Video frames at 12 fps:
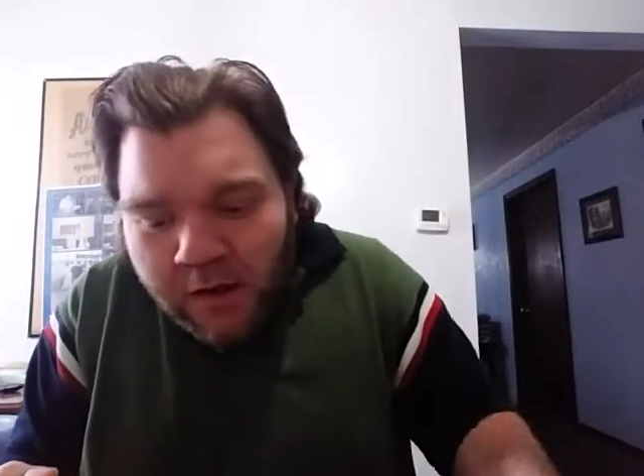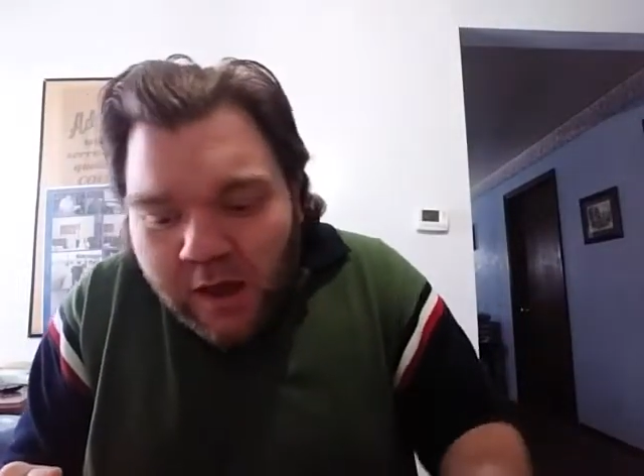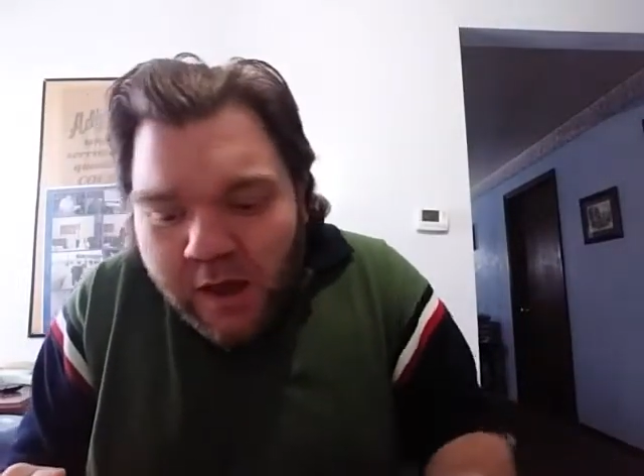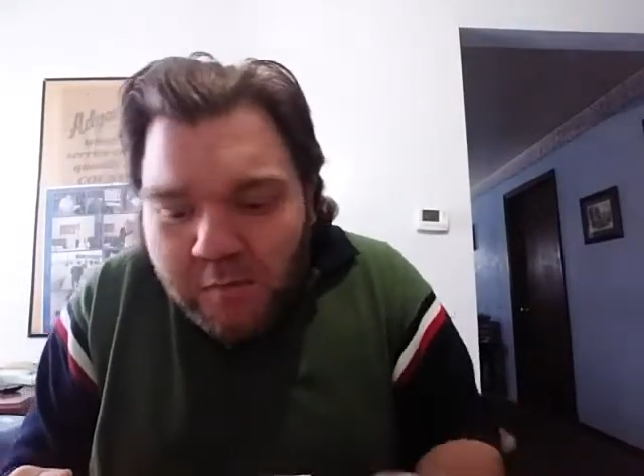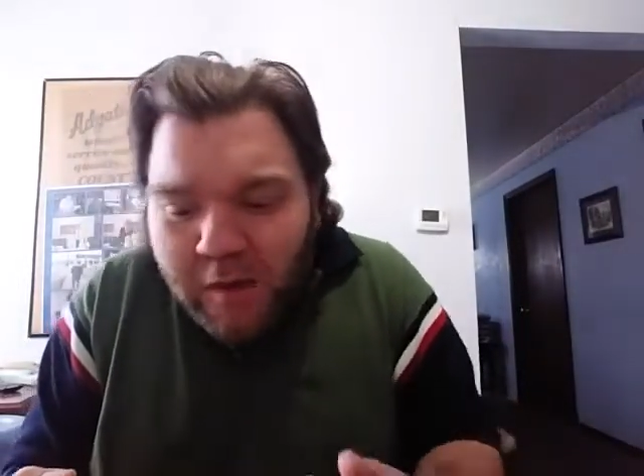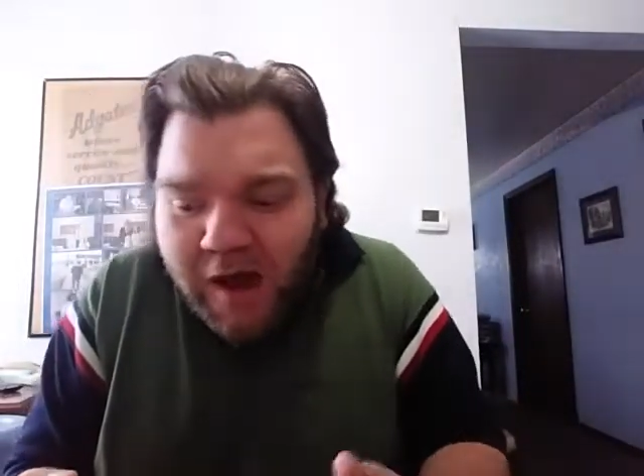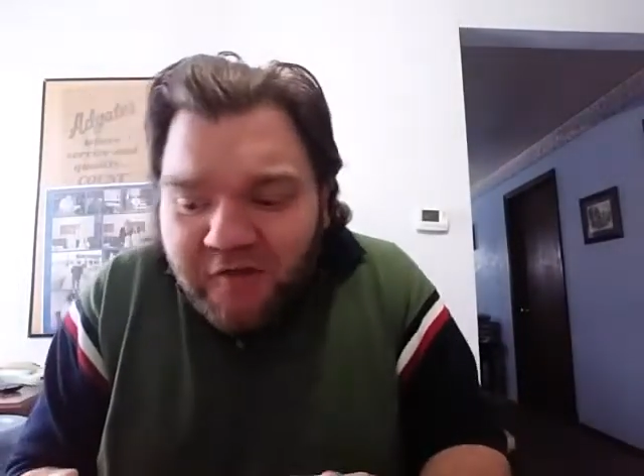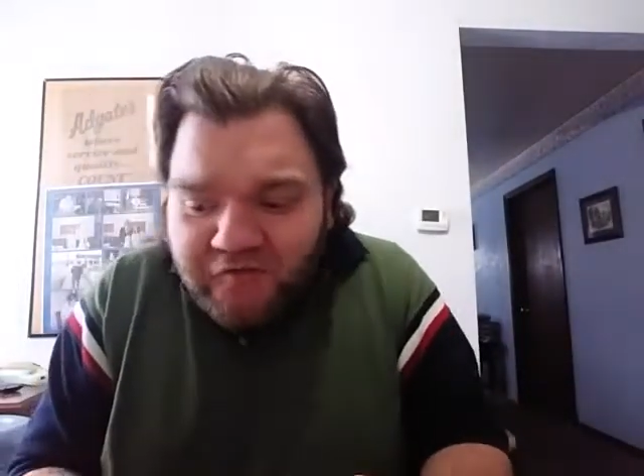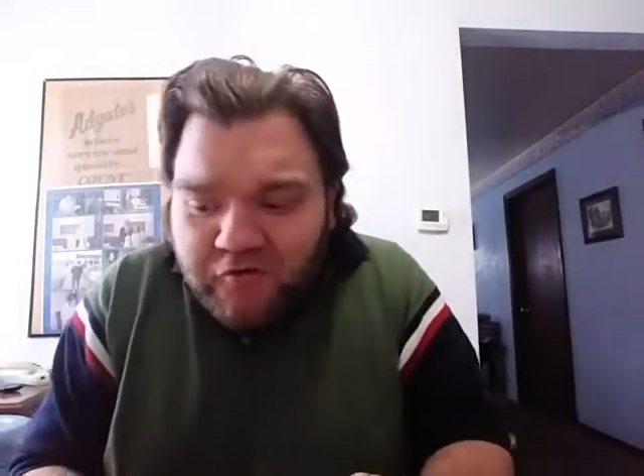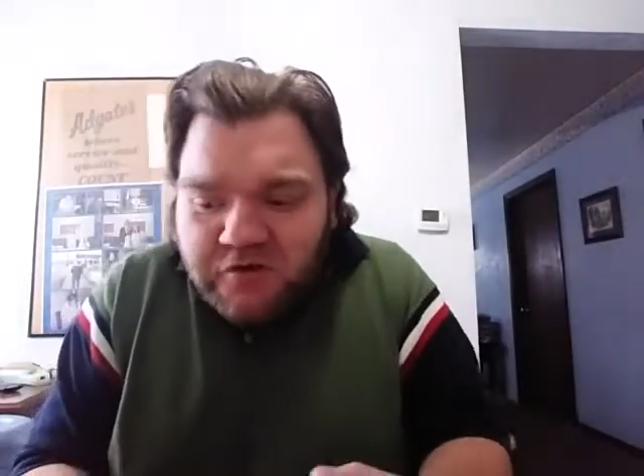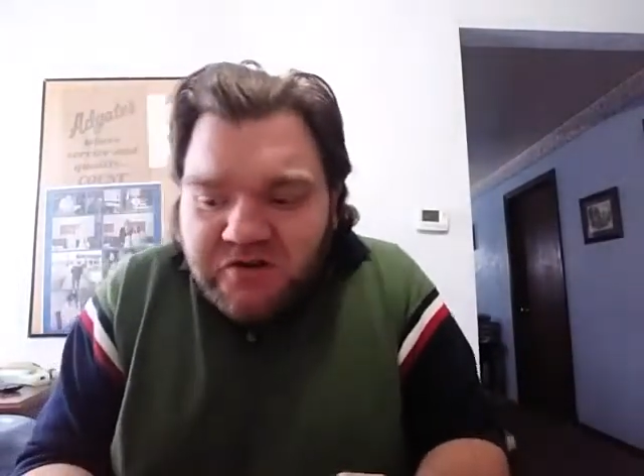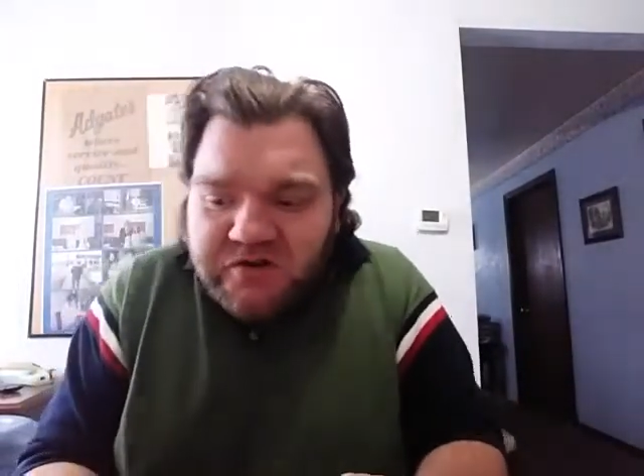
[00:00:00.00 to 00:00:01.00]
And my
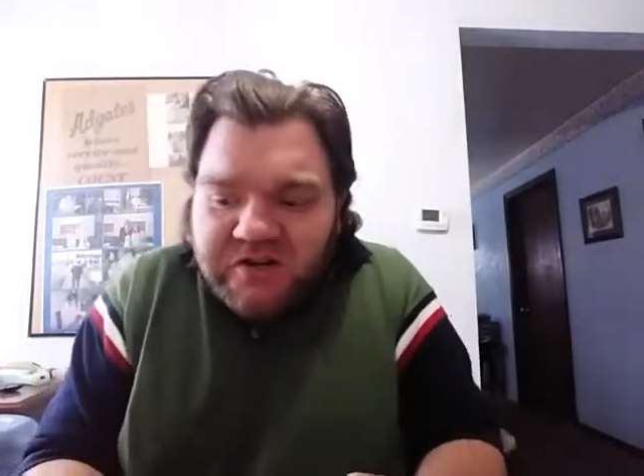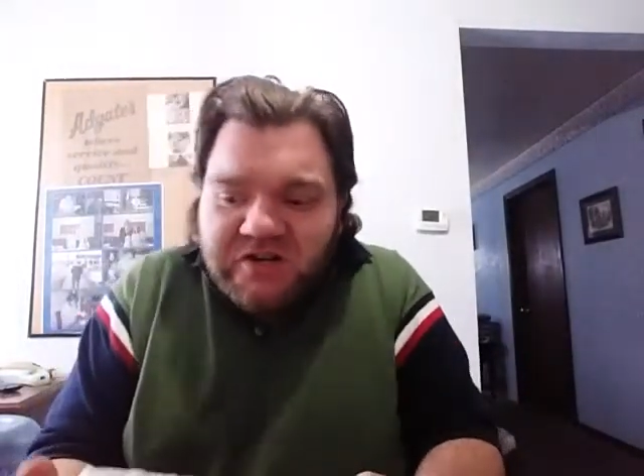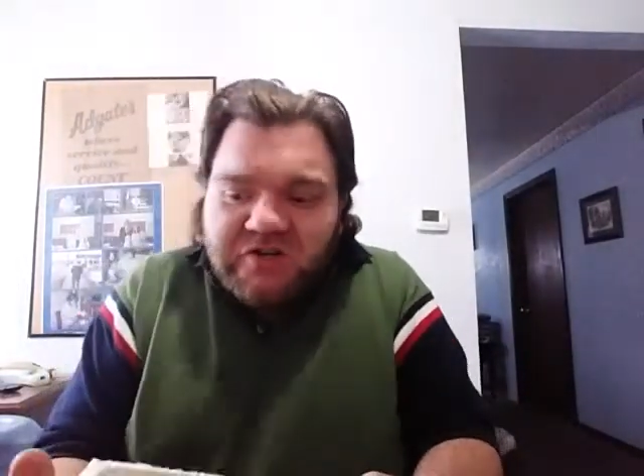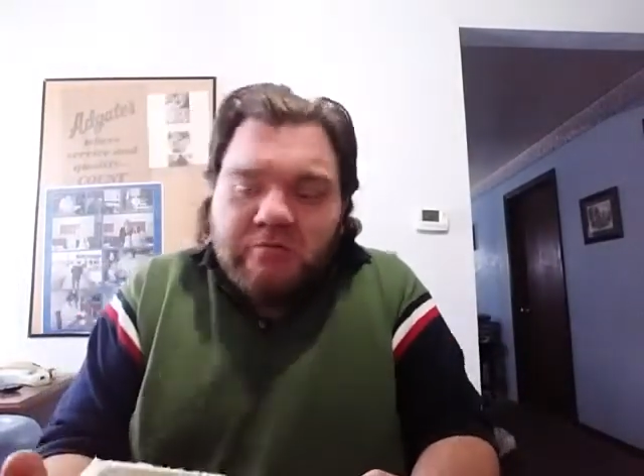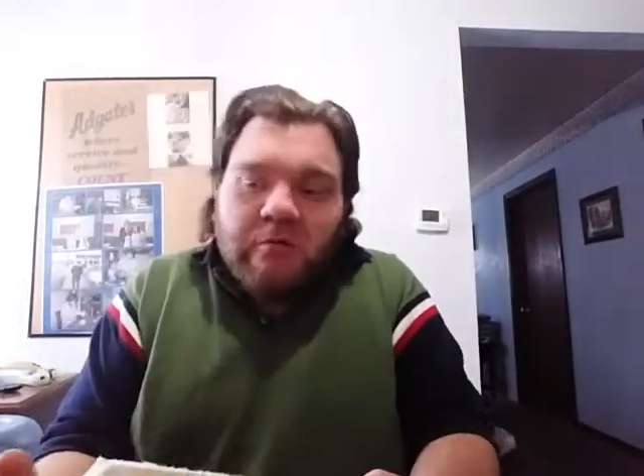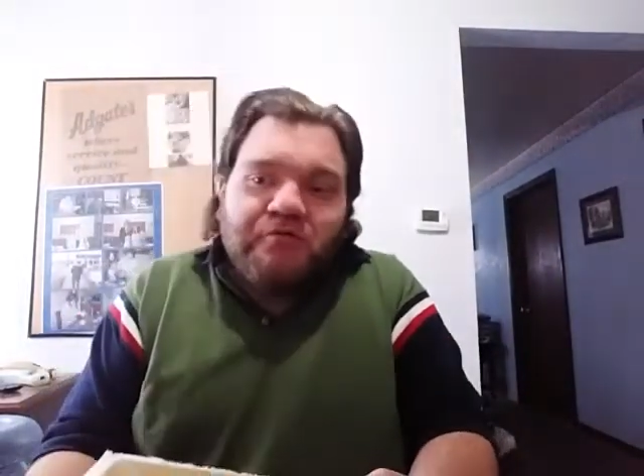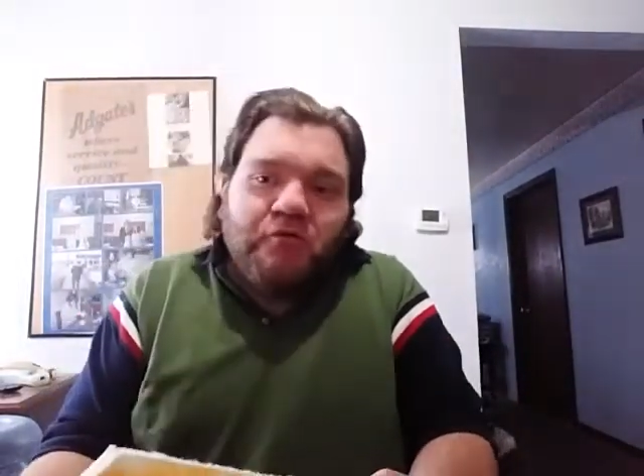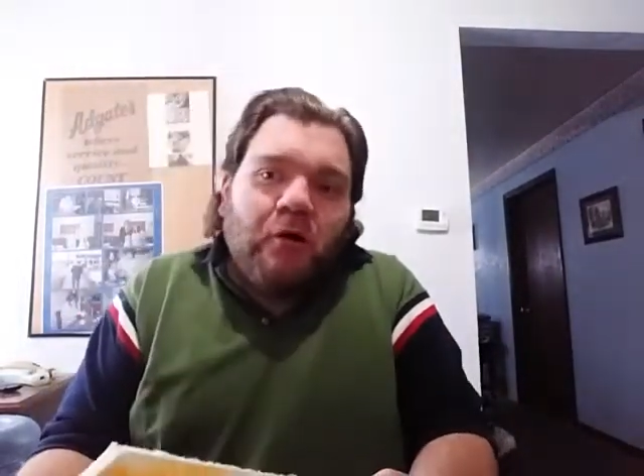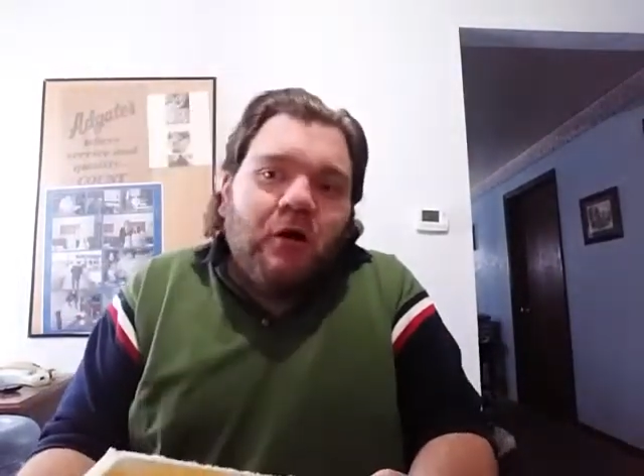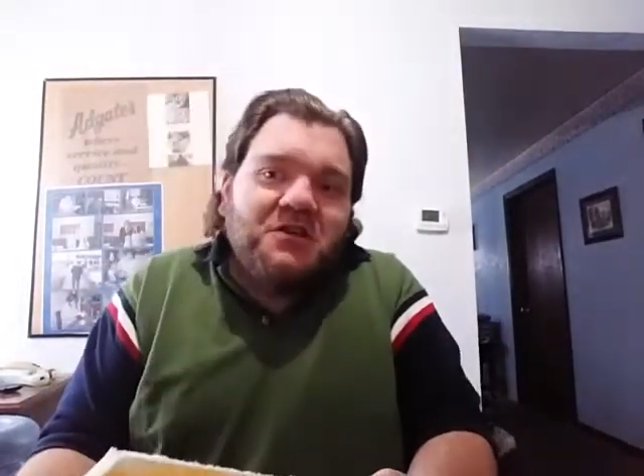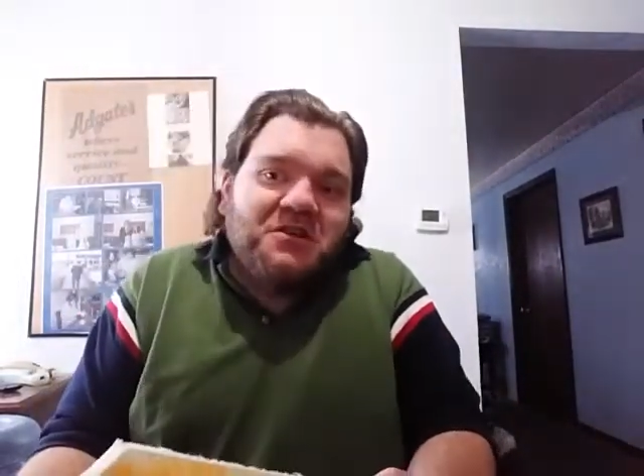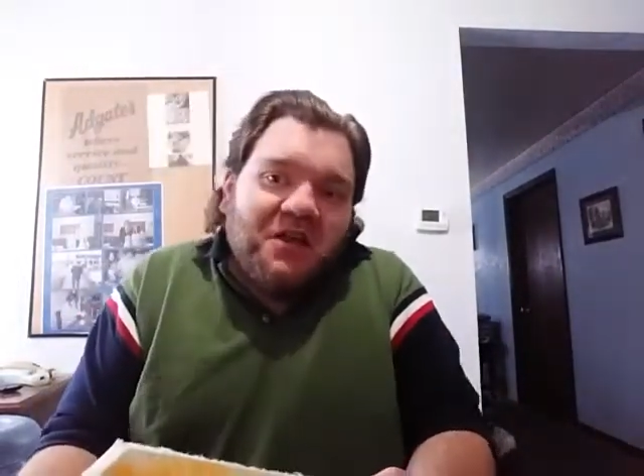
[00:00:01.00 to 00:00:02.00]
first initial
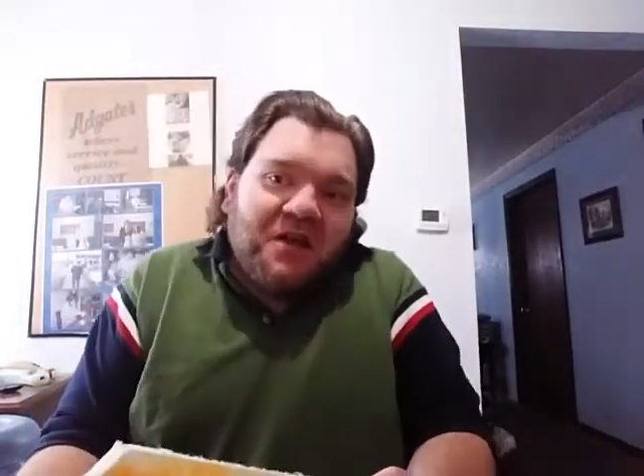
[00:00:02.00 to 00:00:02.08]
thoughts,